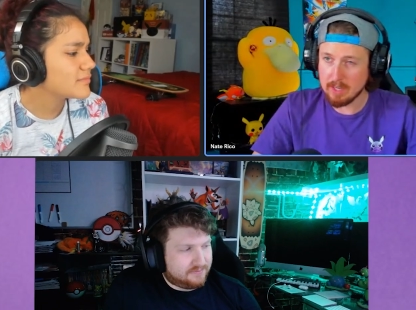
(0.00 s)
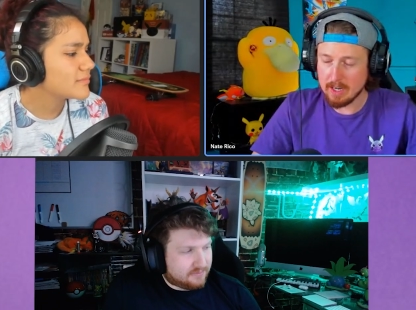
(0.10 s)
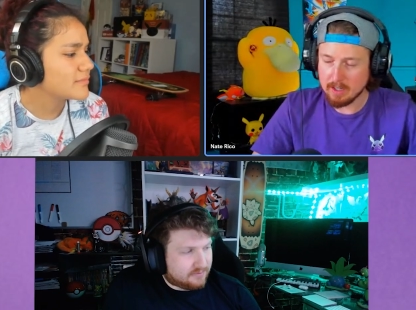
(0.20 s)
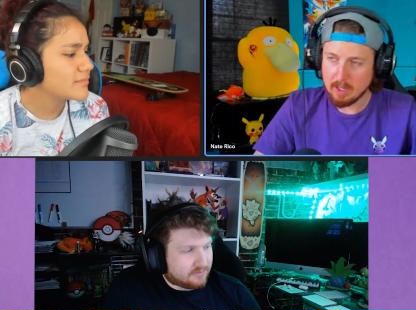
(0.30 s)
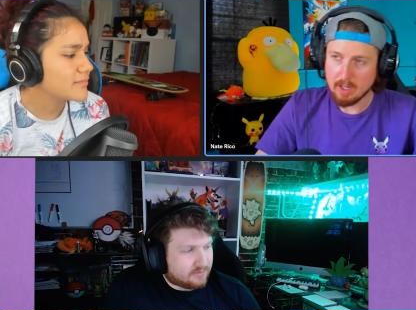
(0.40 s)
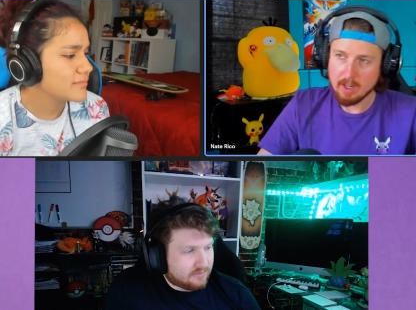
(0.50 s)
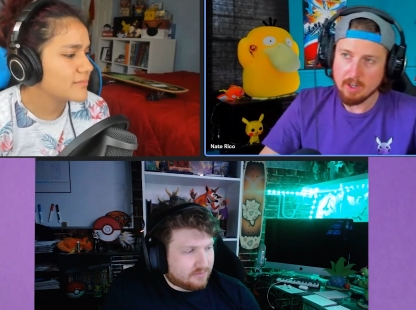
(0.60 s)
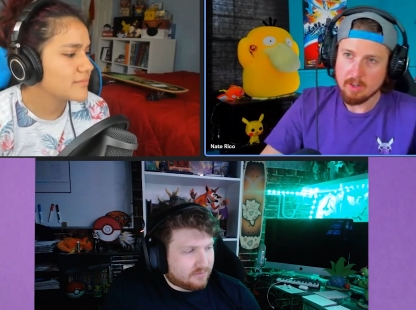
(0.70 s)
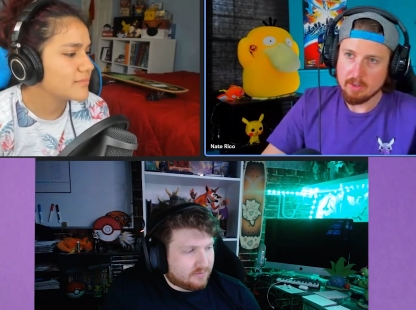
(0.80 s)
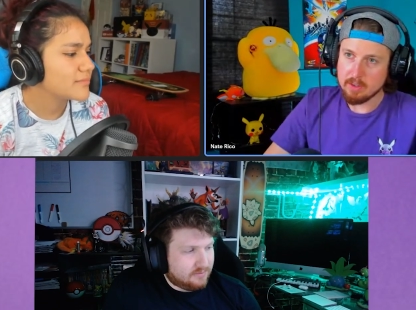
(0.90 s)
Speaker 1: of that
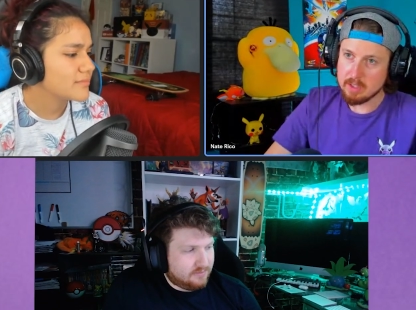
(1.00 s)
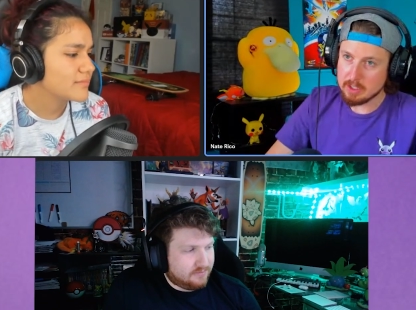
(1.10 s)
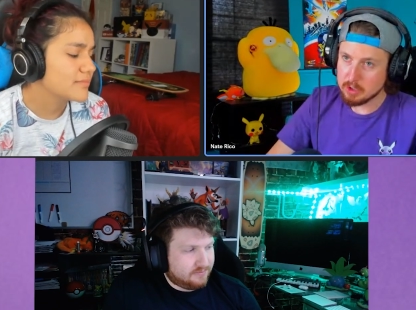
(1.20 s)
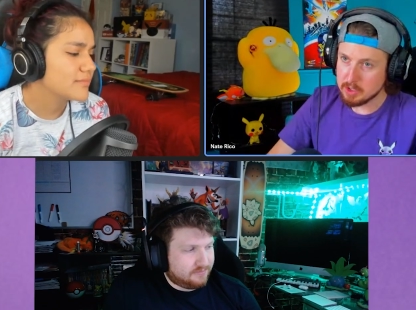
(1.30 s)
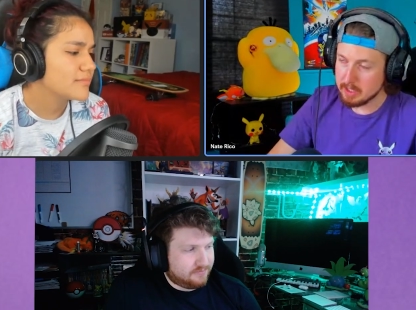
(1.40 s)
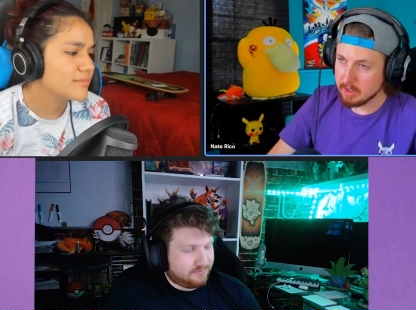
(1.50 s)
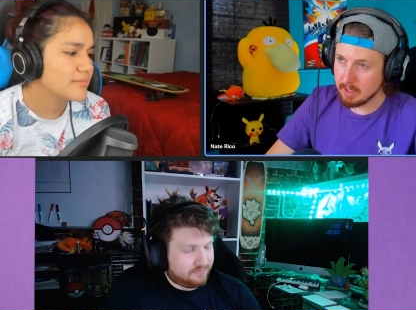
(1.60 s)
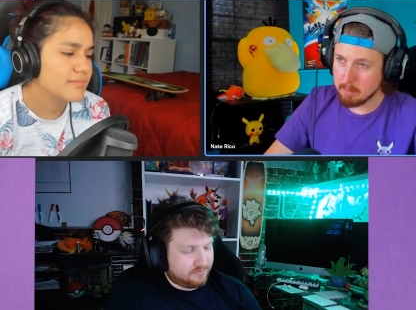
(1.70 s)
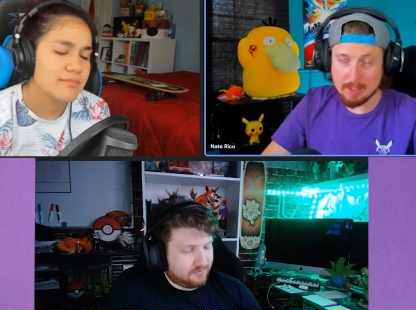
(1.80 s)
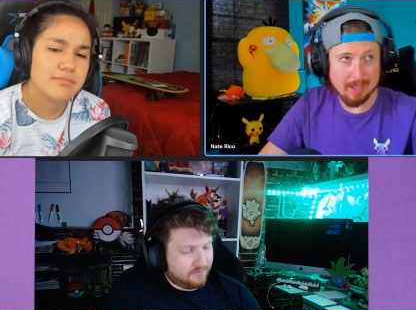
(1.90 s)
this
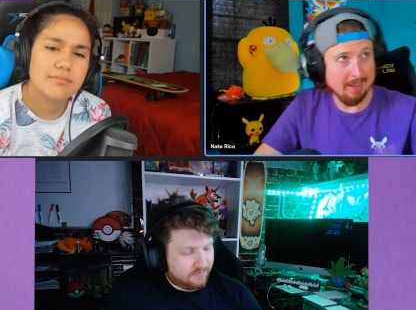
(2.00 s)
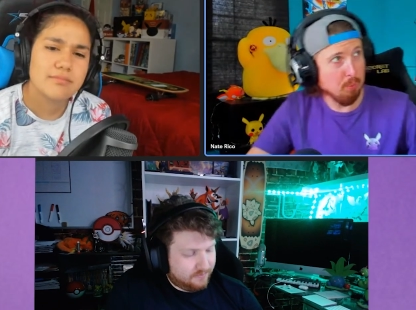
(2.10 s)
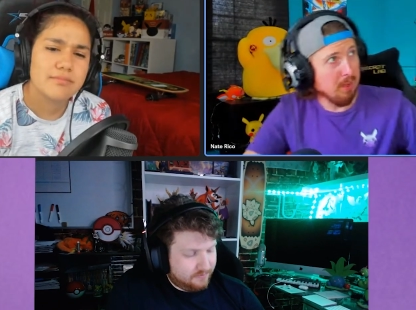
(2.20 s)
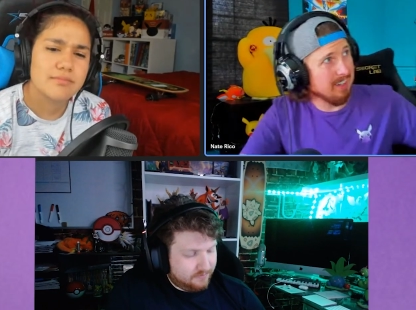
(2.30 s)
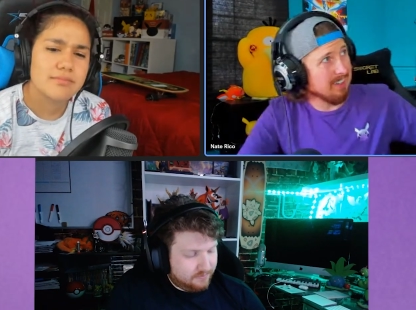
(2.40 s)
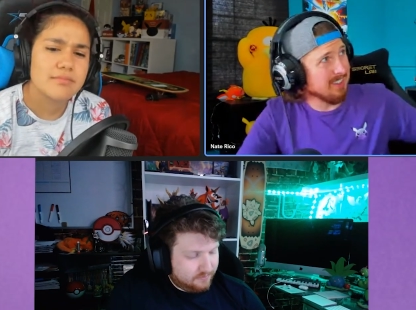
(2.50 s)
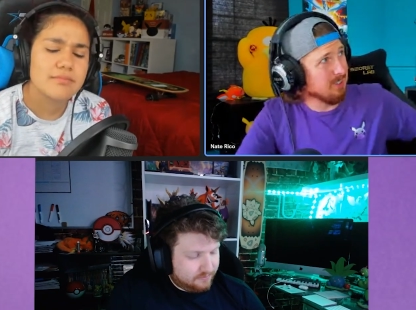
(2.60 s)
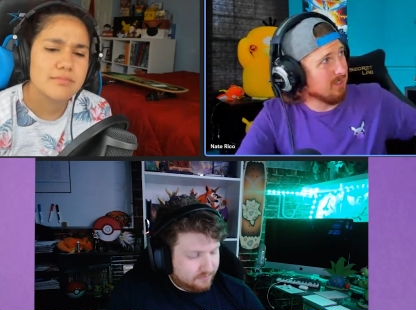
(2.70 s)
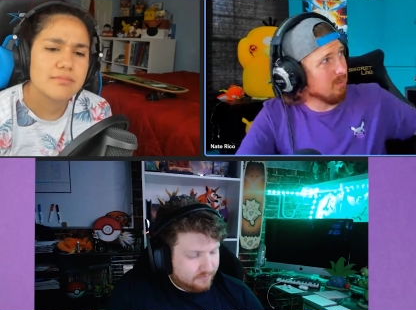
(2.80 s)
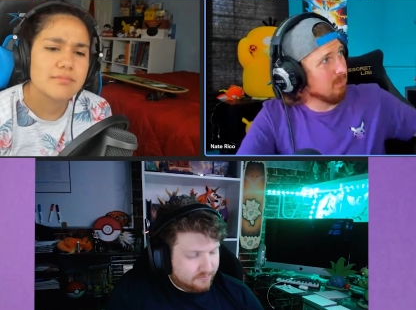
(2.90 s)
year. I mean, and what
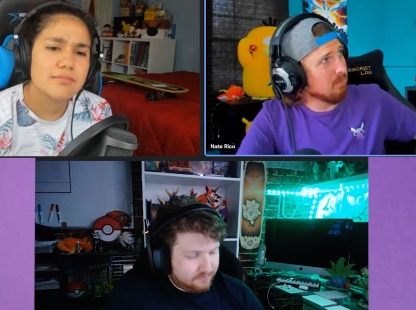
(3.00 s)
there's